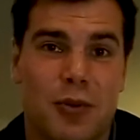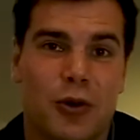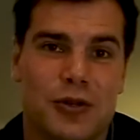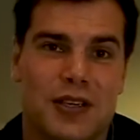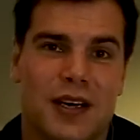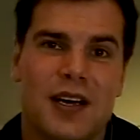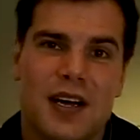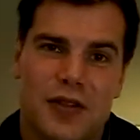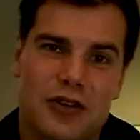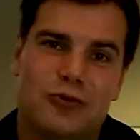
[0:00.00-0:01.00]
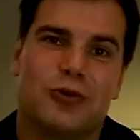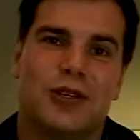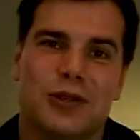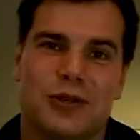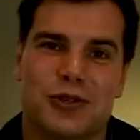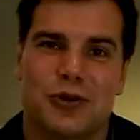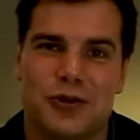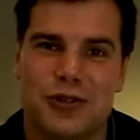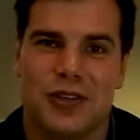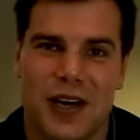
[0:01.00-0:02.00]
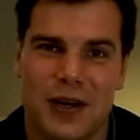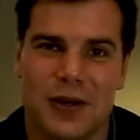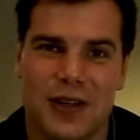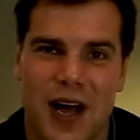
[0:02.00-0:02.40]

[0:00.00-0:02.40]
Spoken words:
Porter, these real sort of style